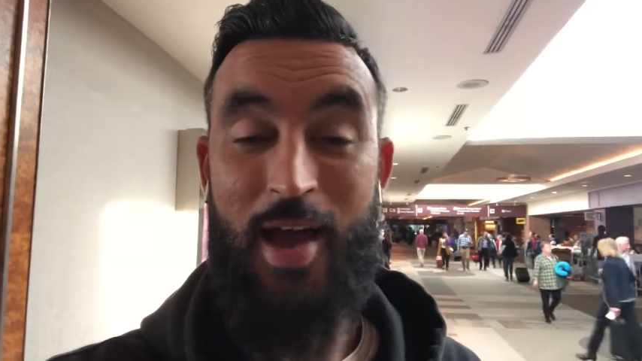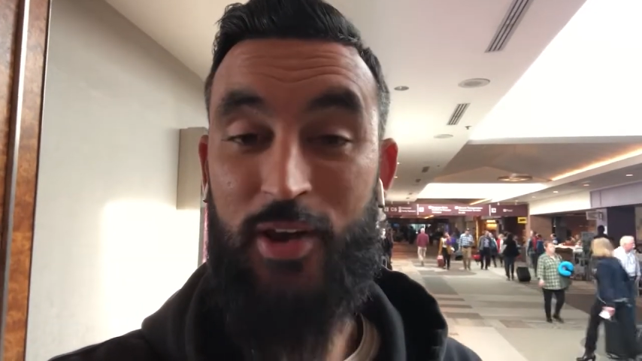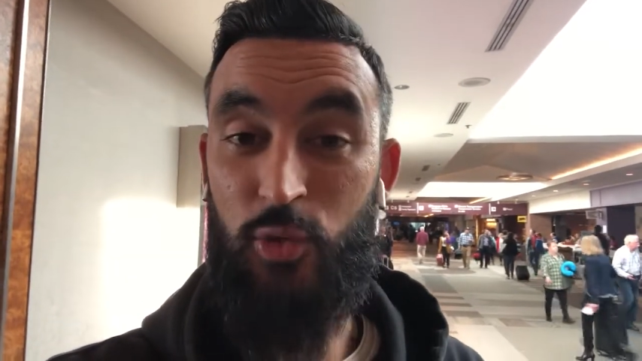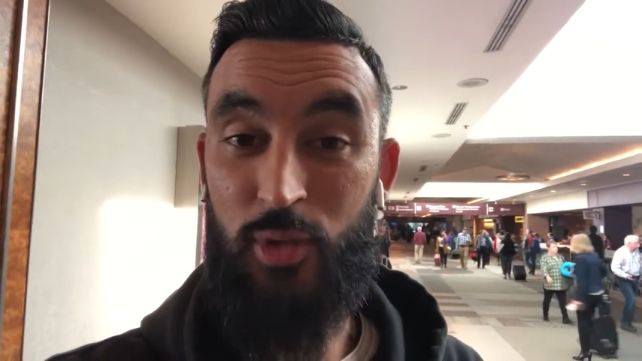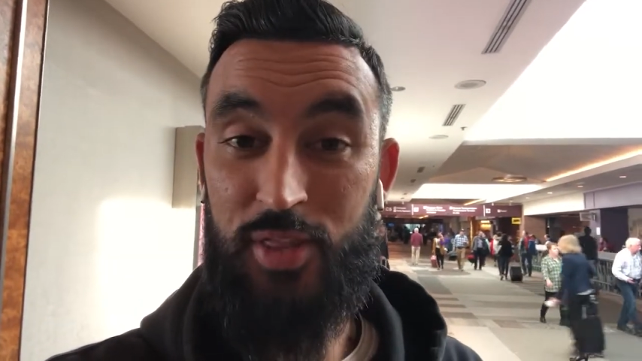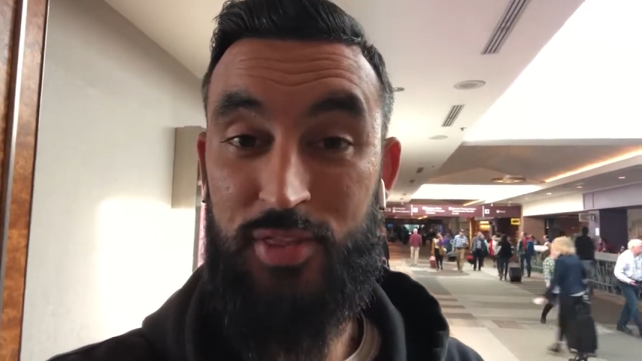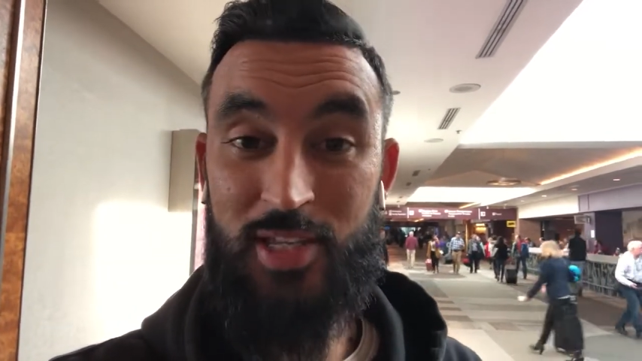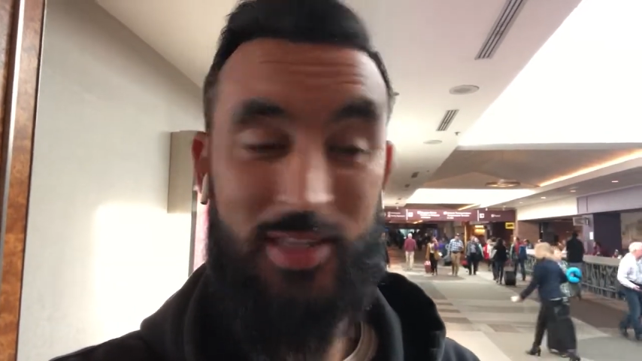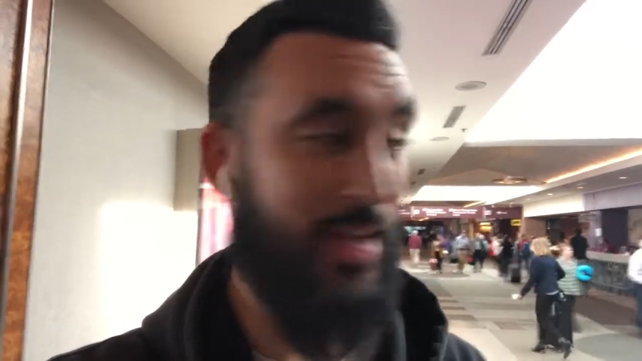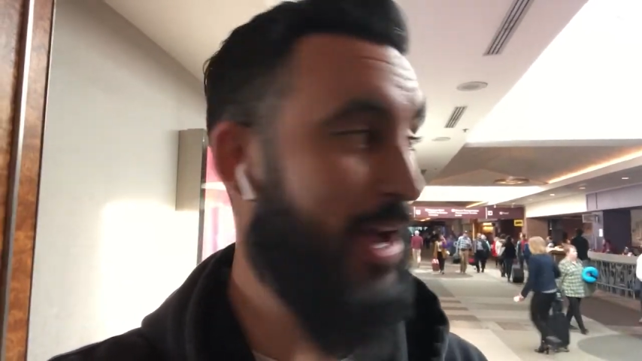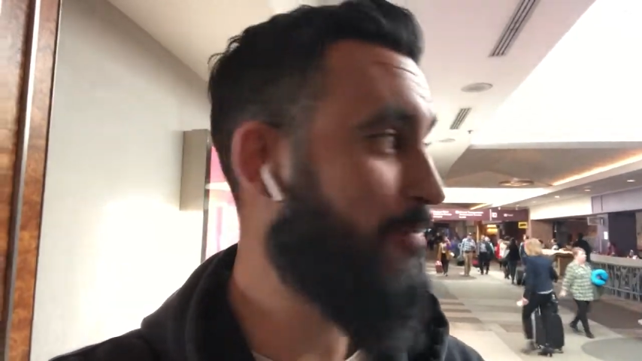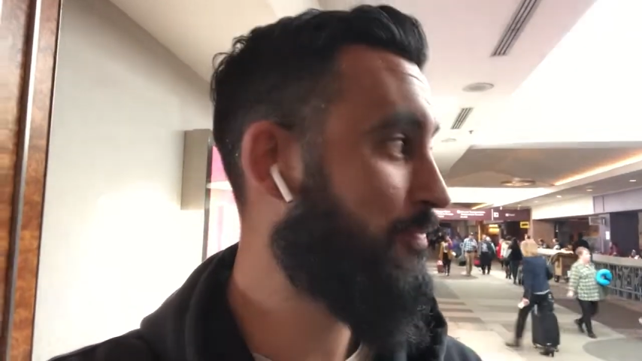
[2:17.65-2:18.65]
I know we
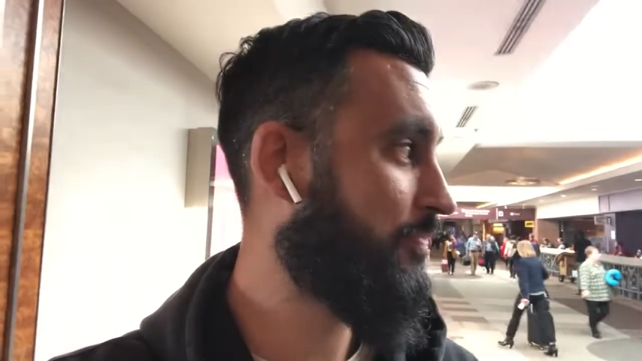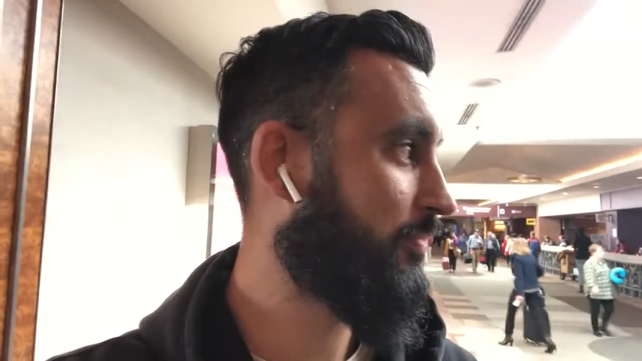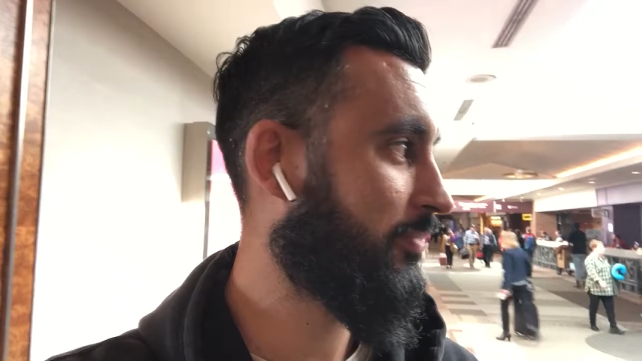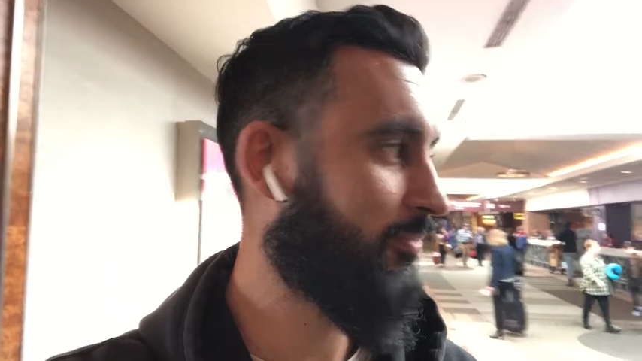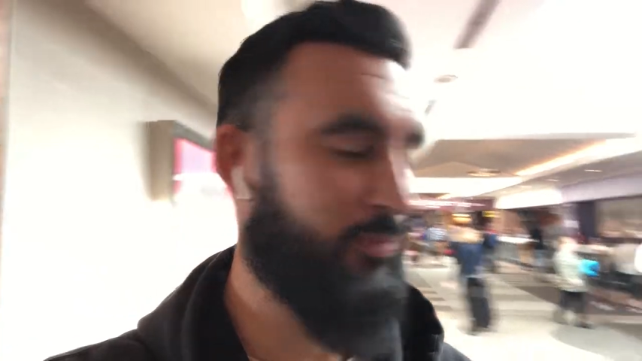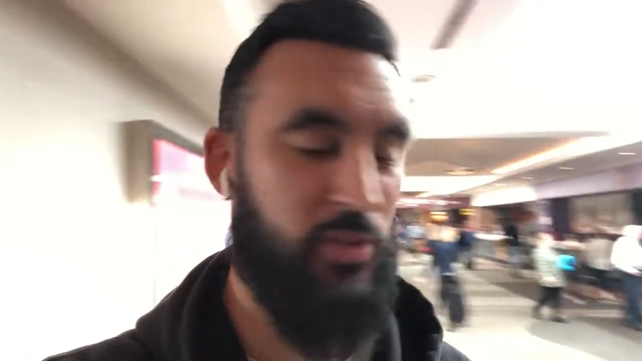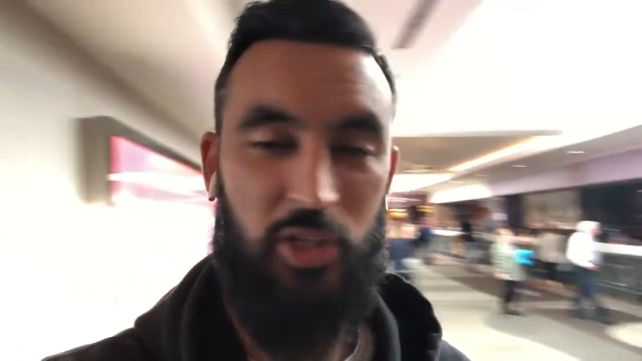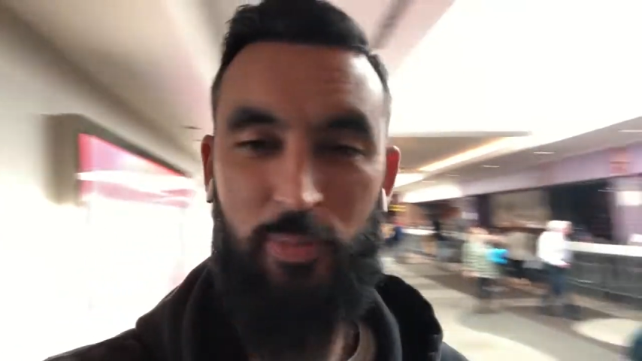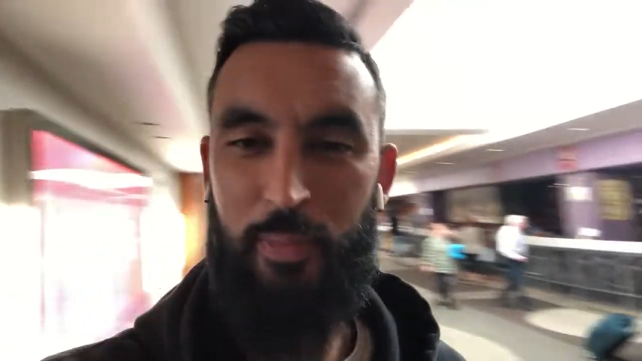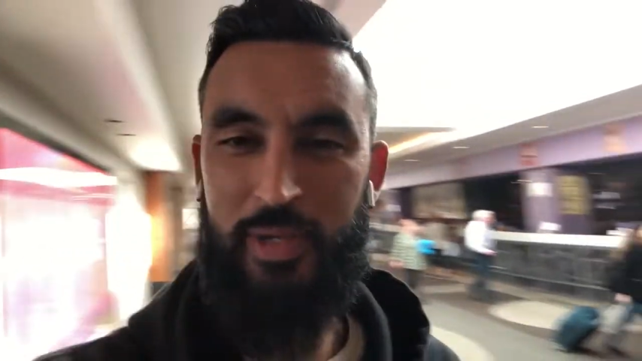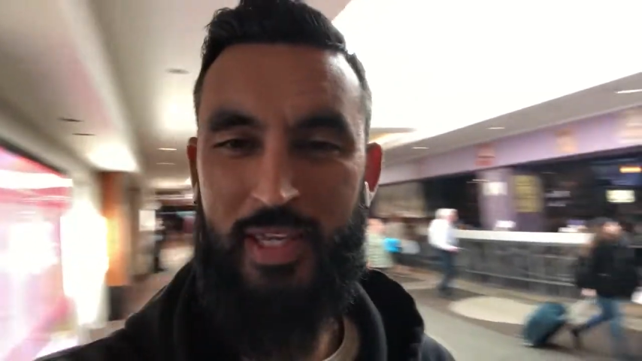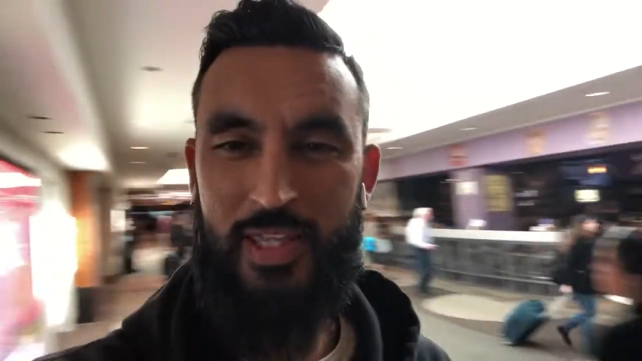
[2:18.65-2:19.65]
think that.
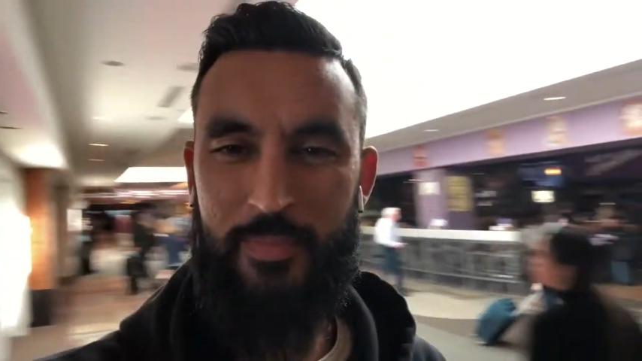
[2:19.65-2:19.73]
You can probably